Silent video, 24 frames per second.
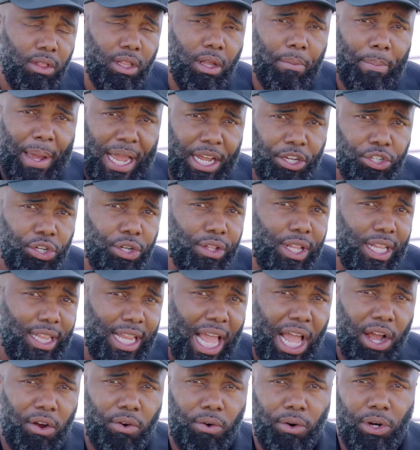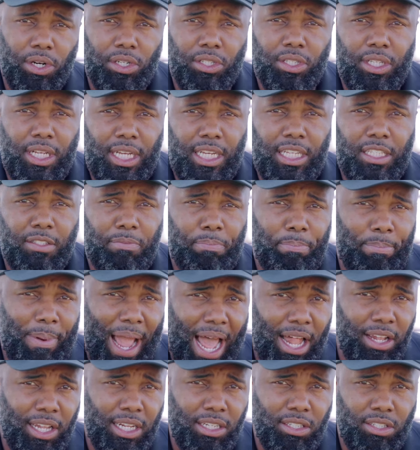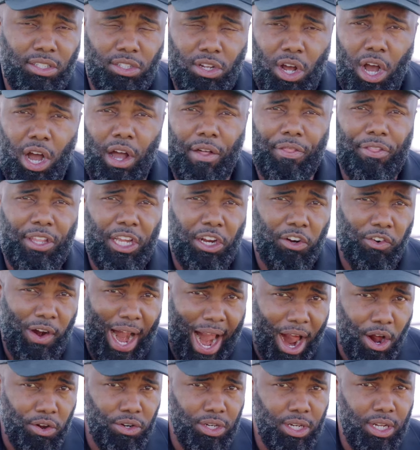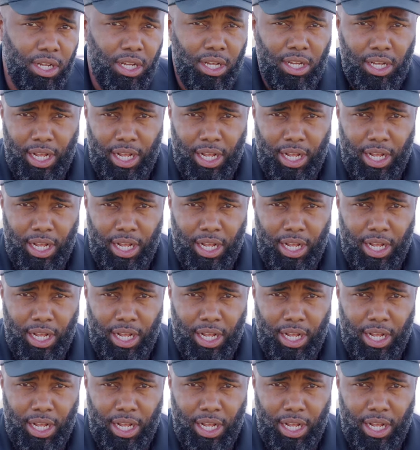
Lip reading: make sure that that horse is balanced on the ground.